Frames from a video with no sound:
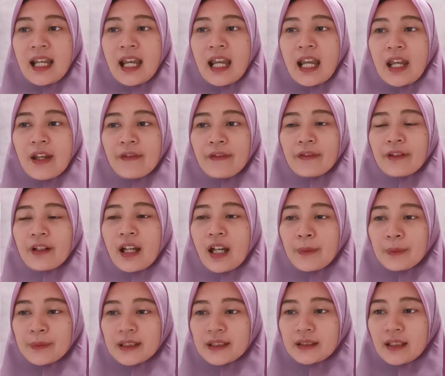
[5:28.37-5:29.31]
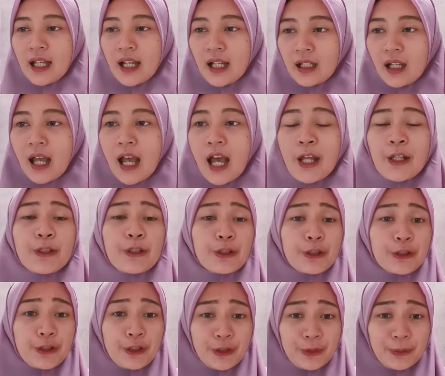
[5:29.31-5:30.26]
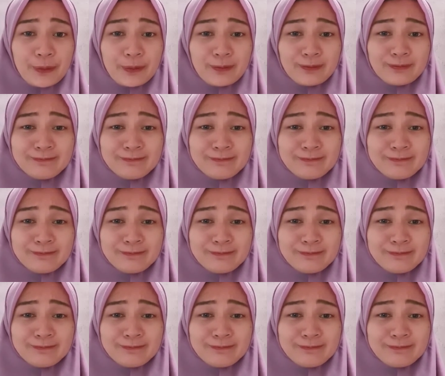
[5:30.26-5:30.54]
have gum stuck under them.